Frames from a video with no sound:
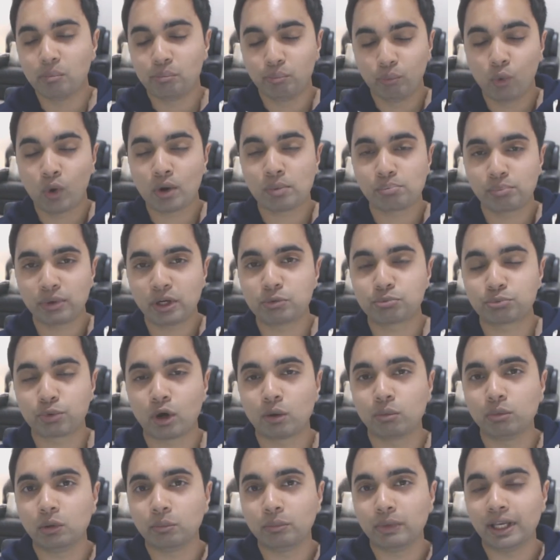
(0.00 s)
one big
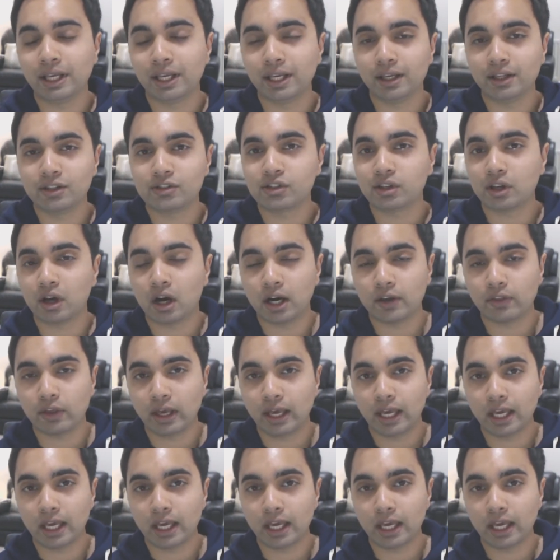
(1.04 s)
problem is either